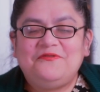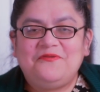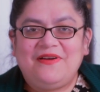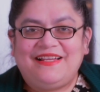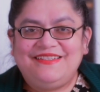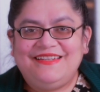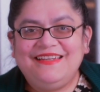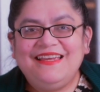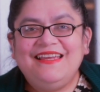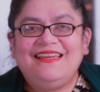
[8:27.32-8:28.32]
for
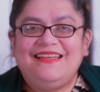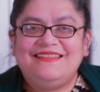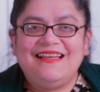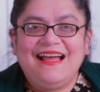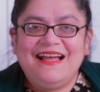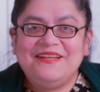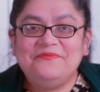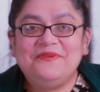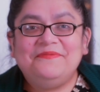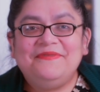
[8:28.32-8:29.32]
watching, and I
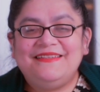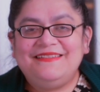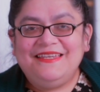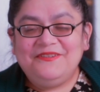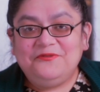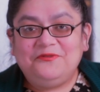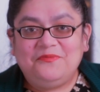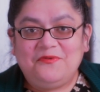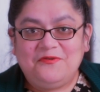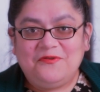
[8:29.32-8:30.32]
will be seeing you
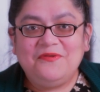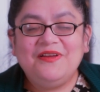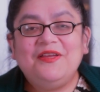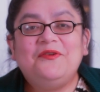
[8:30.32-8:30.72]
tomorrow